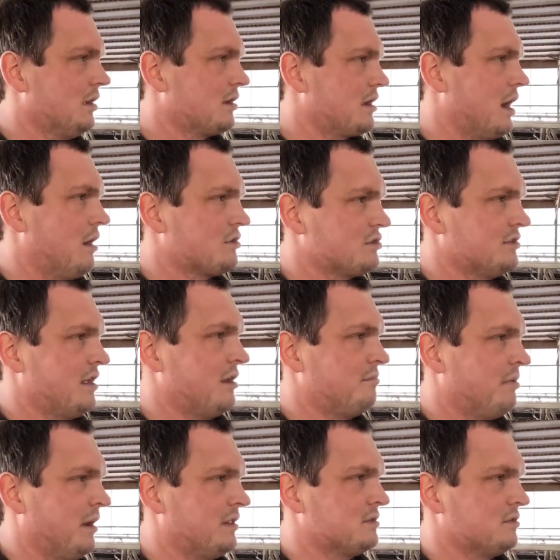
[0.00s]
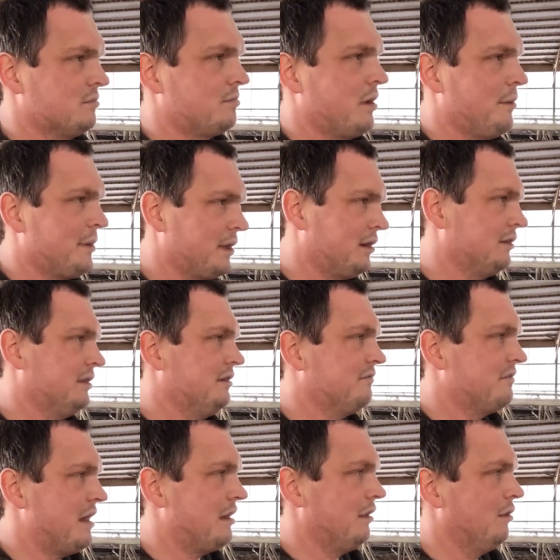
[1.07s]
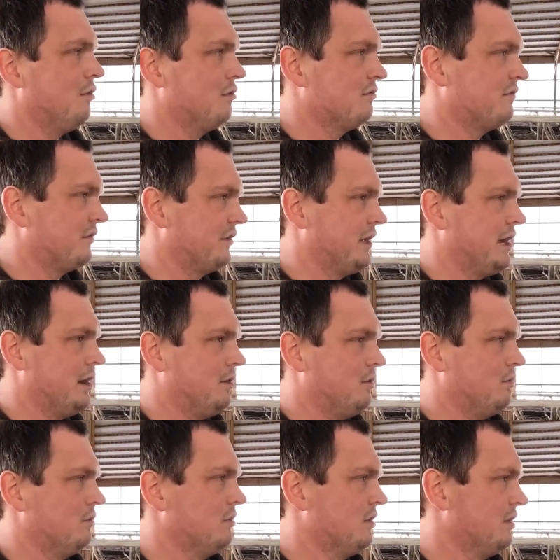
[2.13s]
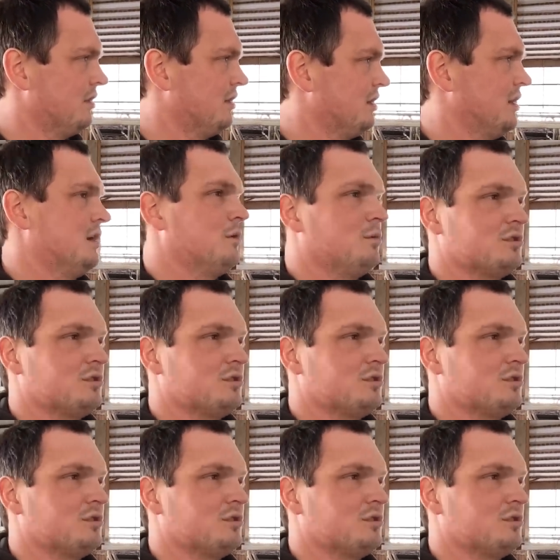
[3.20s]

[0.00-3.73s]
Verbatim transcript: cows in that pen, so probably going to leave that alone for now. We'll